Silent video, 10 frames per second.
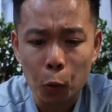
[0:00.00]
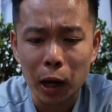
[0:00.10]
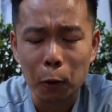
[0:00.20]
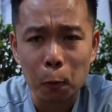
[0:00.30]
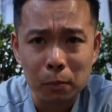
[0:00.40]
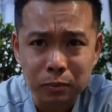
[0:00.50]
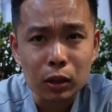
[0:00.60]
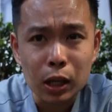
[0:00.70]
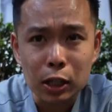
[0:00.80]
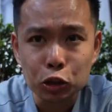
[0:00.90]
Wow,
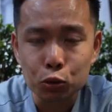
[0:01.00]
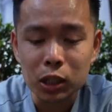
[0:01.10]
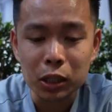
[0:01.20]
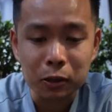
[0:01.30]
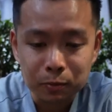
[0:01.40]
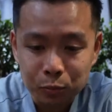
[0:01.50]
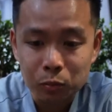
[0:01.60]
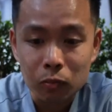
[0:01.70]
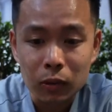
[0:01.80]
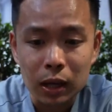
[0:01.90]
that is unique.
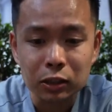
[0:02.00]
I